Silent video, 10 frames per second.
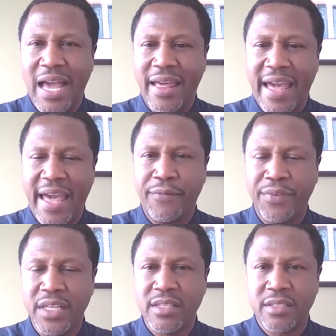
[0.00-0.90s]
of
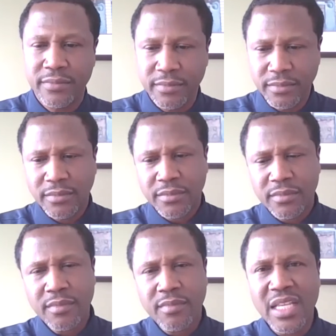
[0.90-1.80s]
athletes
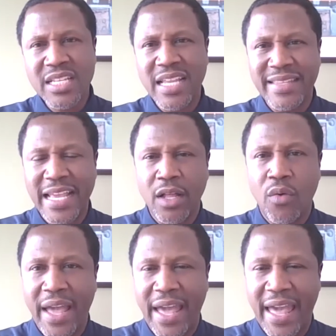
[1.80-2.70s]
is that they
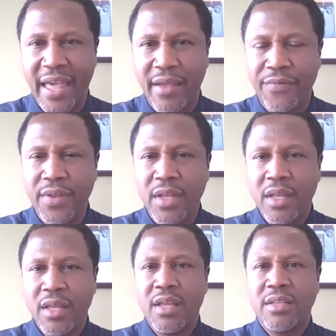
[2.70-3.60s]
don't have
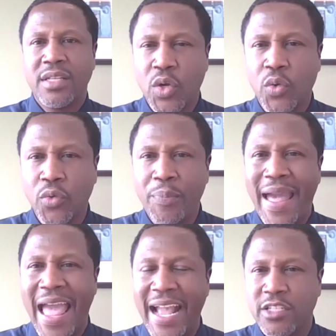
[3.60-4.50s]
the total
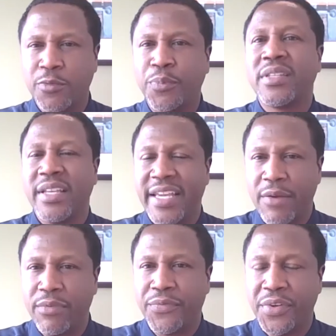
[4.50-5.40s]
package put
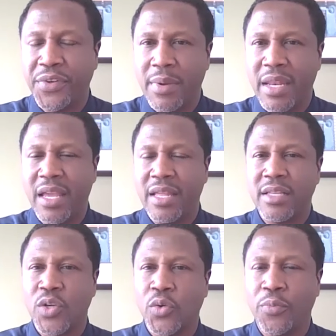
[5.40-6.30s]
together for them. And the
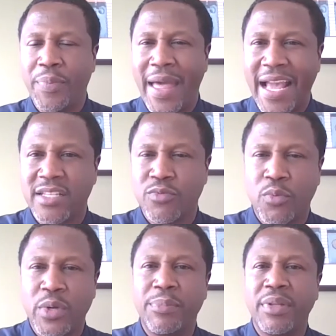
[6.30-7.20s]
total package, what
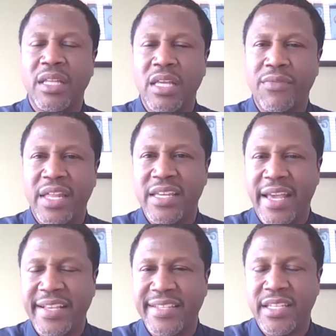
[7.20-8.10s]
we believe at
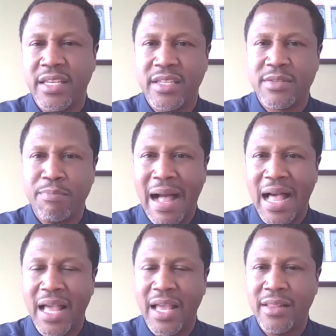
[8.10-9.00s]
EAC, is
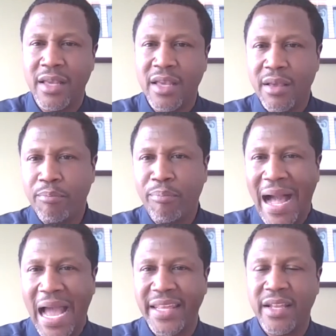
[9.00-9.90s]
mind,
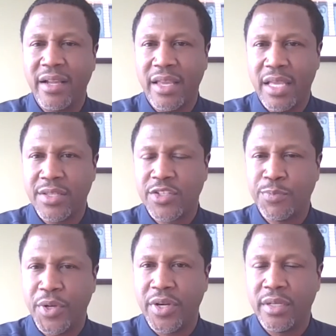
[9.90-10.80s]
body, and
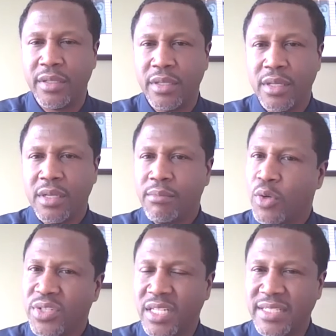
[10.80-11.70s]
spirit.
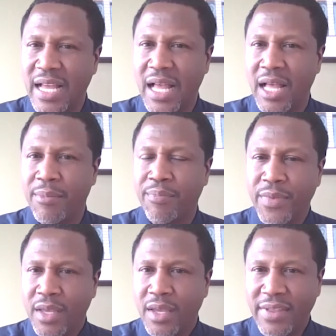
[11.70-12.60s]
Most of the time,
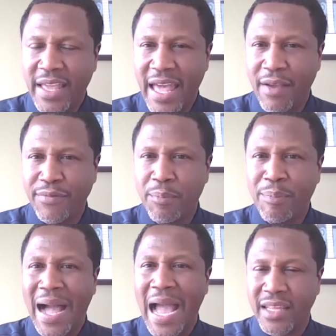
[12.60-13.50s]
they have the
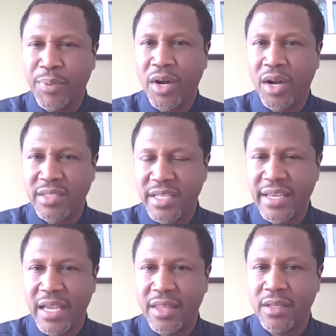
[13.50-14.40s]
body part
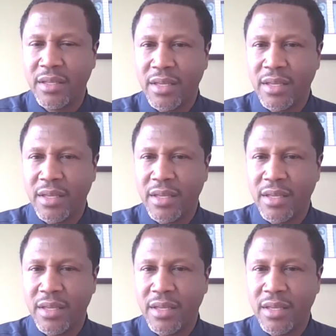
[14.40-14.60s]
together.